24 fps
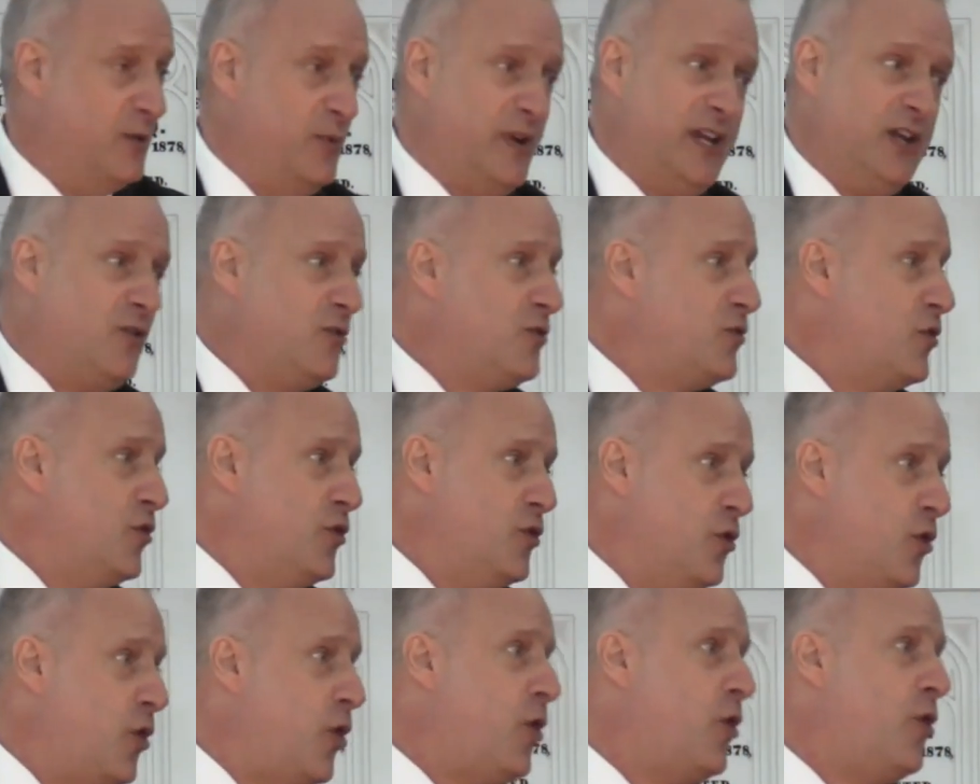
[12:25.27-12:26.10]
We don't
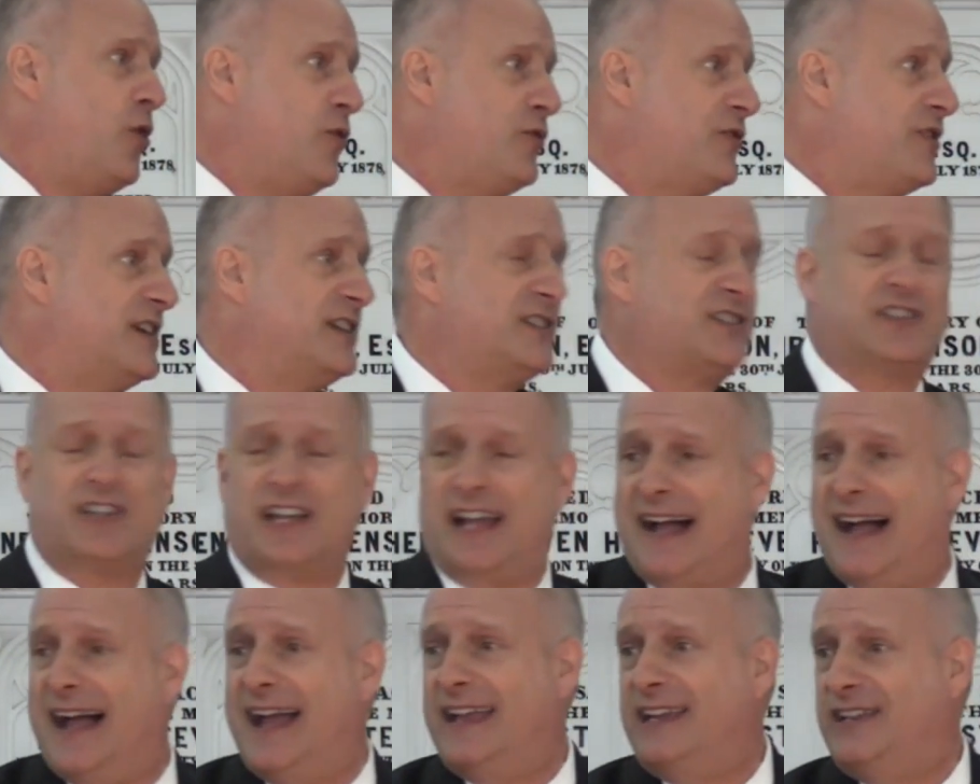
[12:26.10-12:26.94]
know this
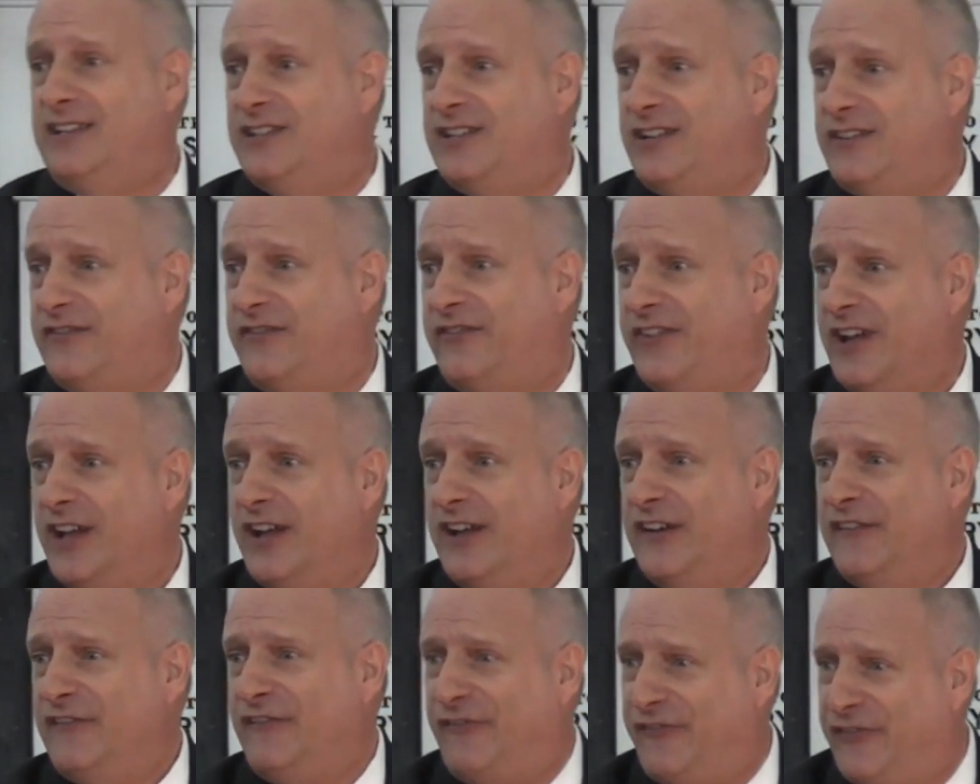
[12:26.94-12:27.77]
kind of
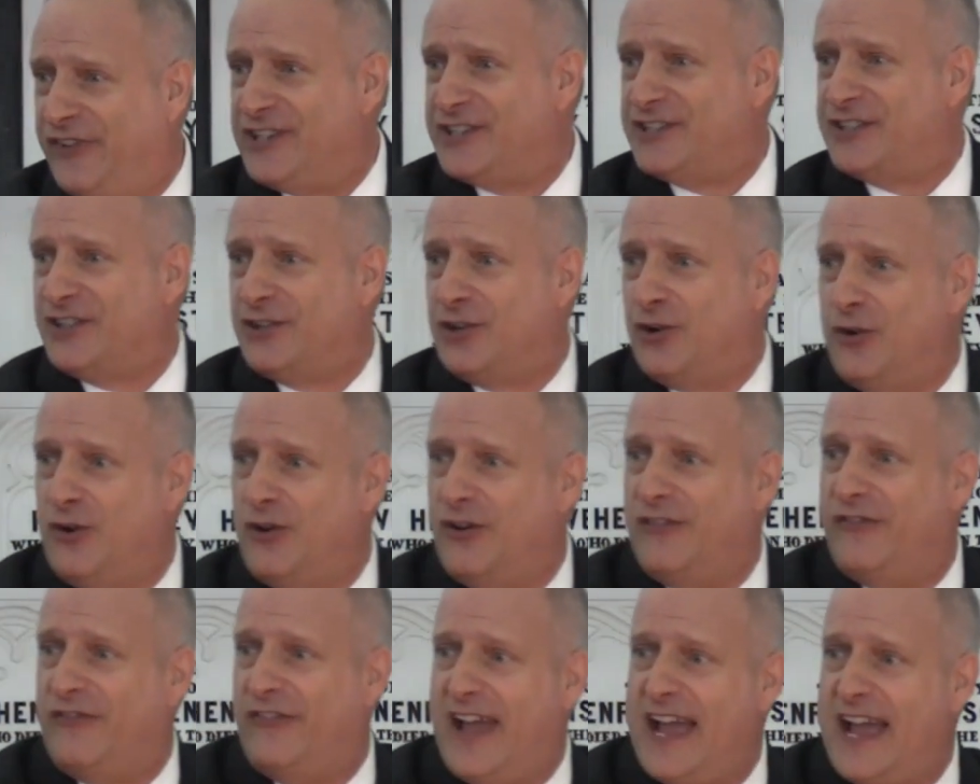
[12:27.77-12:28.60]

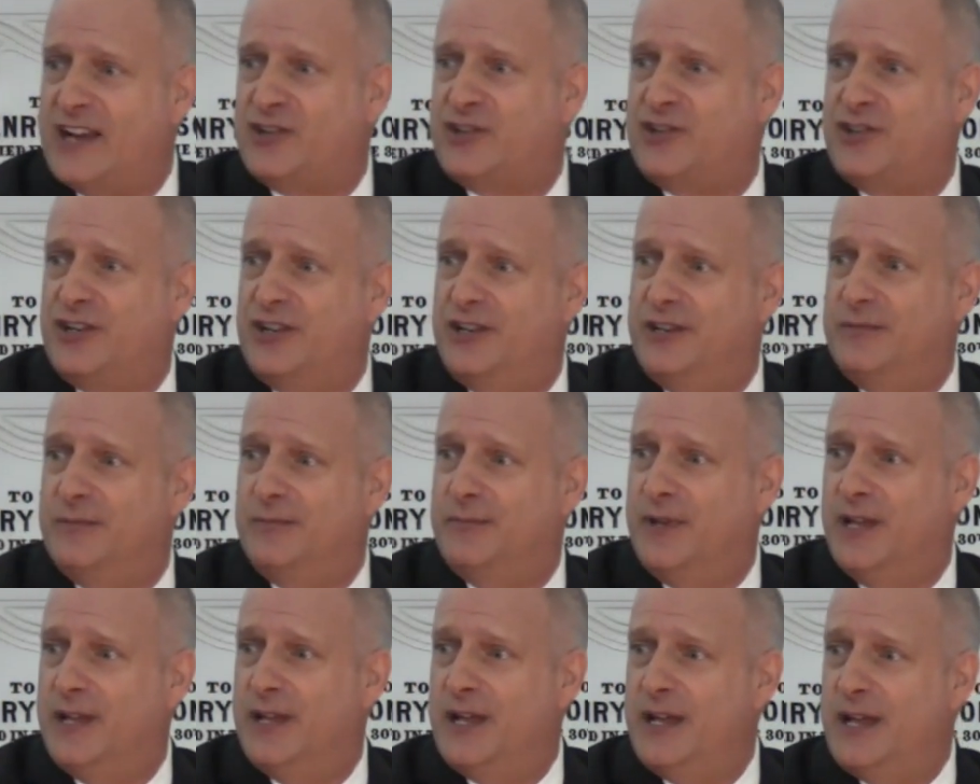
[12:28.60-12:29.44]
physical
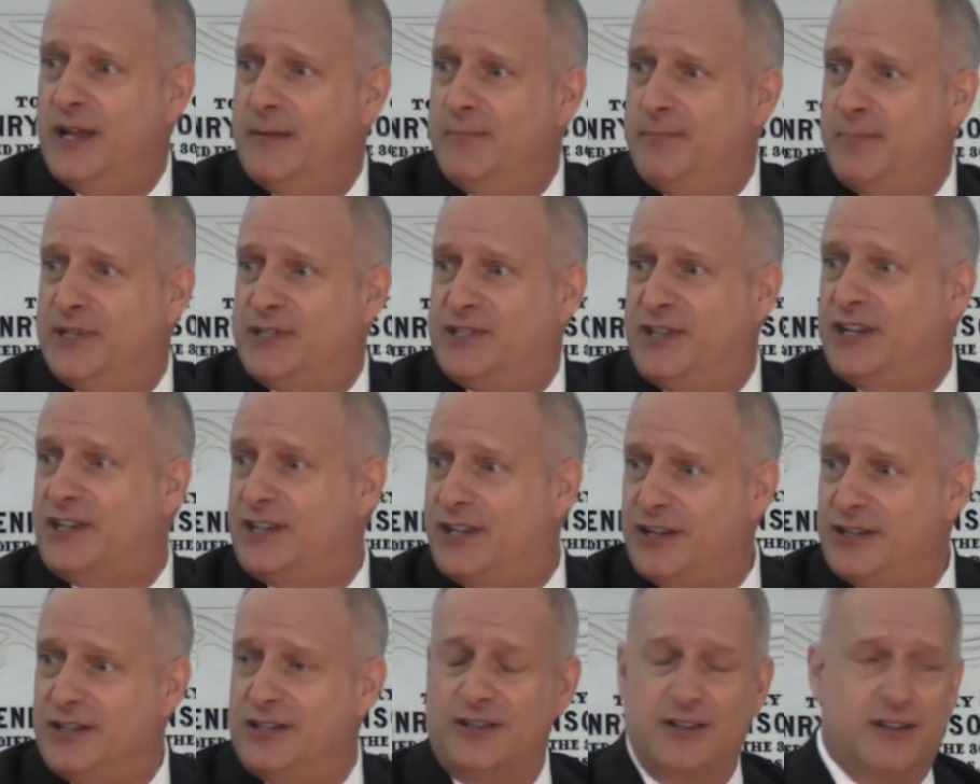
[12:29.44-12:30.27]
affection,
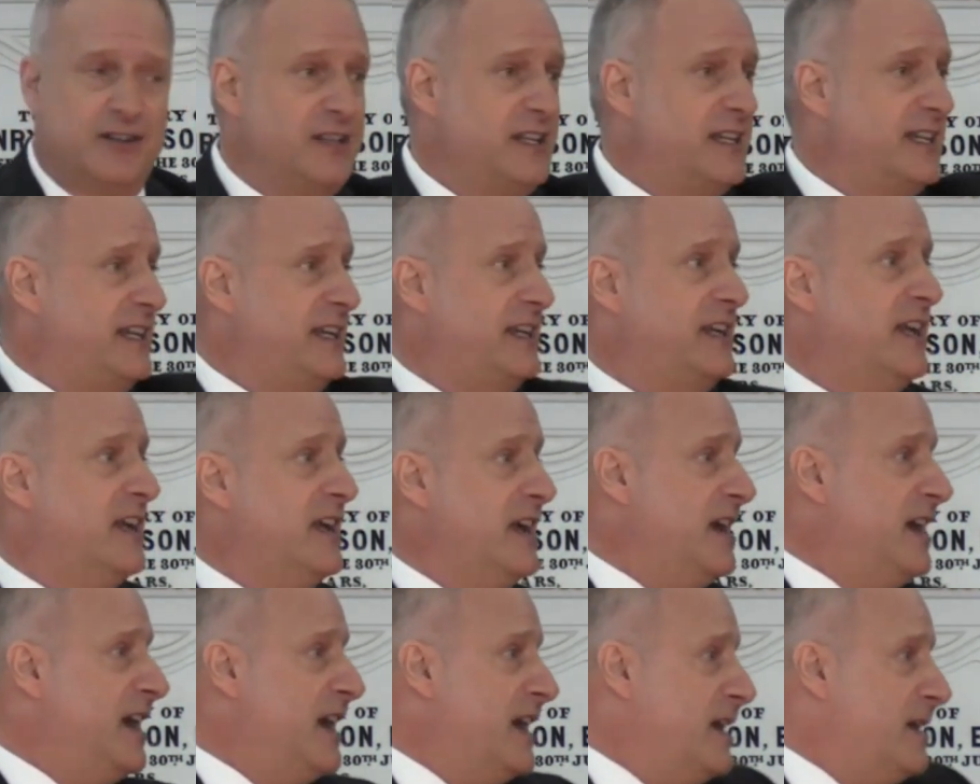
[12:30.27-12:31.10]
particularly
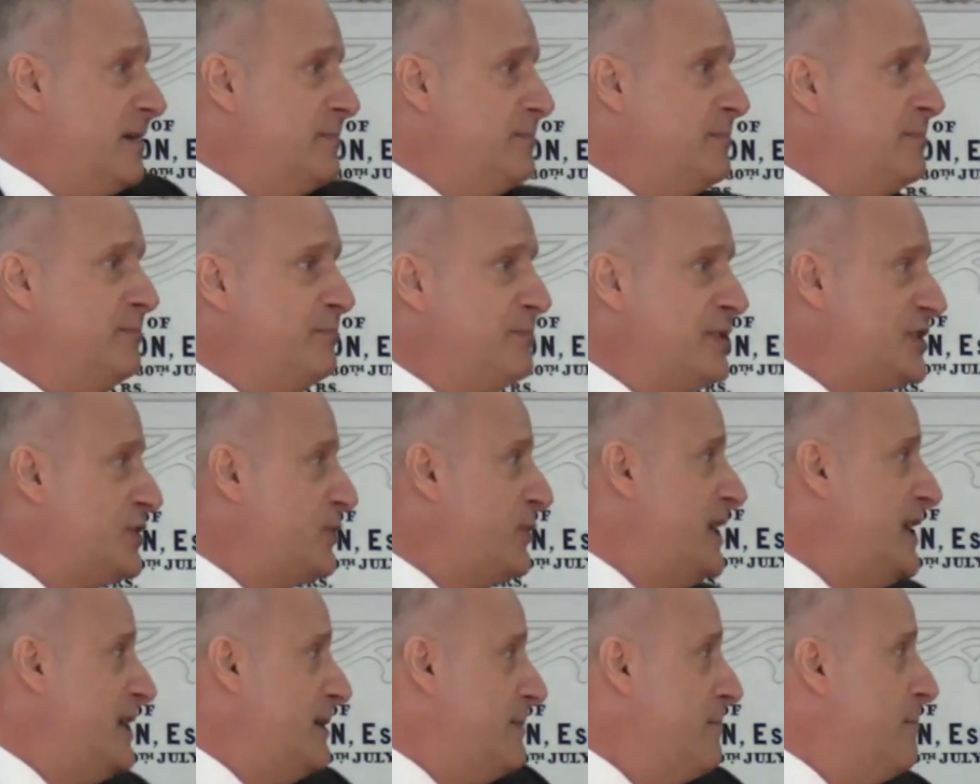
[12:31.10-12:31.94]

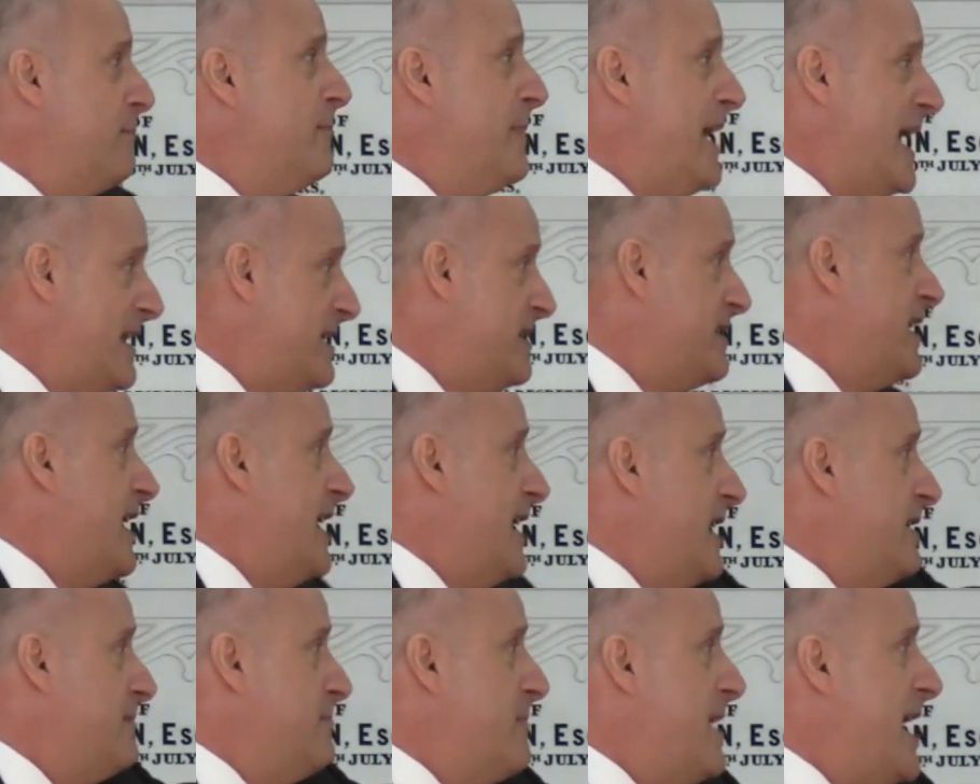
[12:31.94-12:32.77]
between men
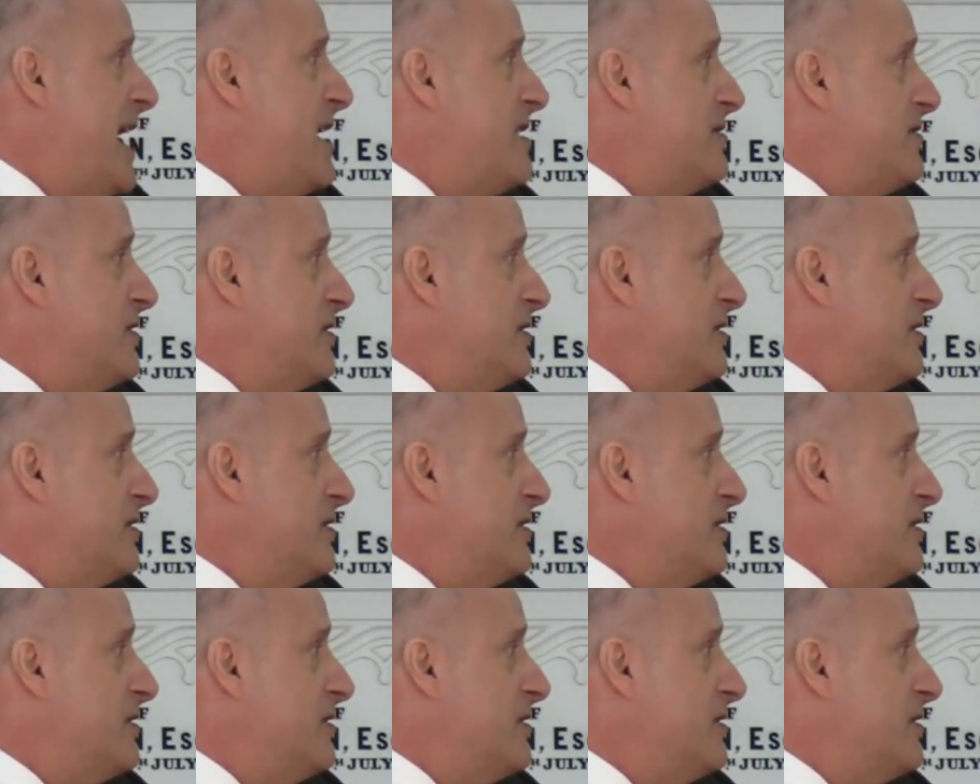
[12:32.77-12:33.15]
and men.